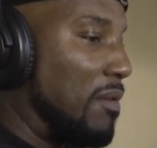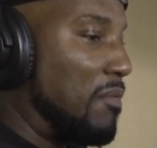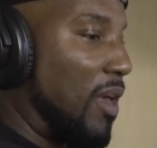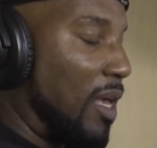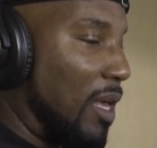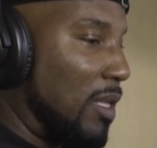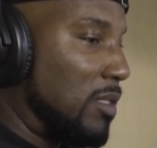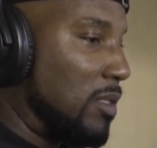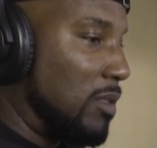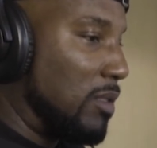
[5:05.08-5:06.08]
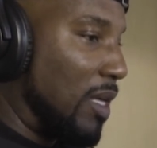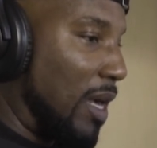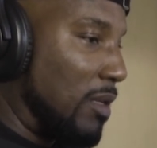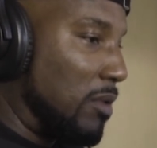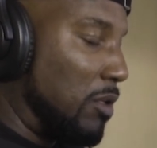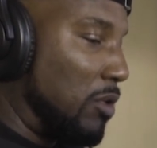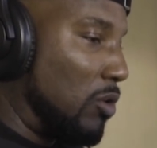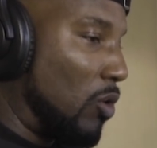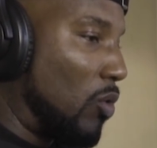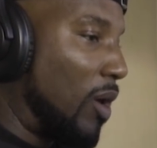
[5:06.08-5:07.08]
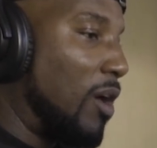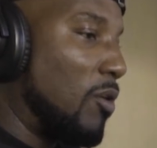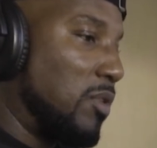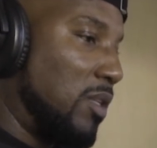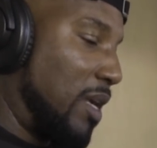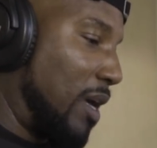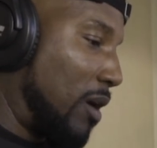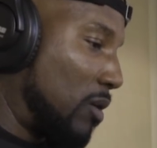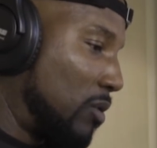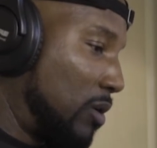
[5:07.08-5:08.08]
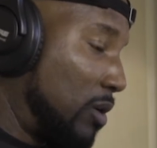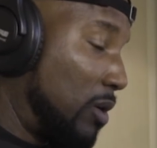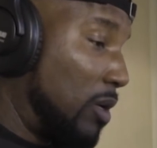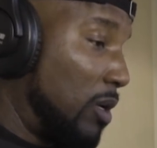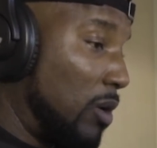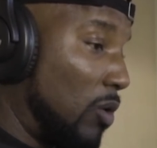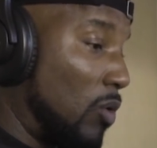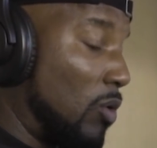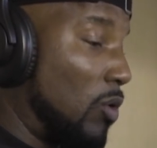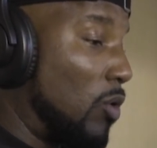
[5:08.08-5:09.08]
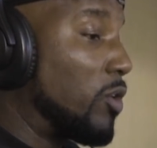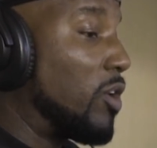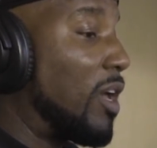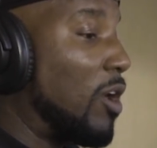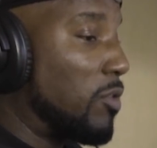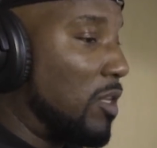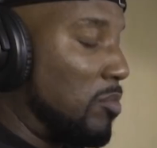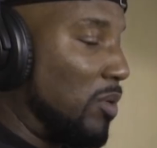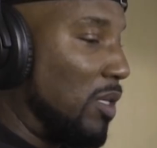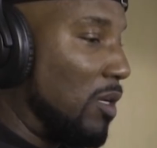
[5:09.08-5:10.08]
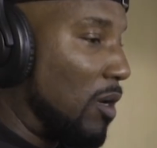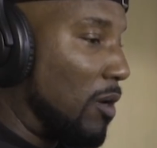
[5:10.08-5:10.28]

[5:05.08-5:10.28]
advance, that health care or your health could be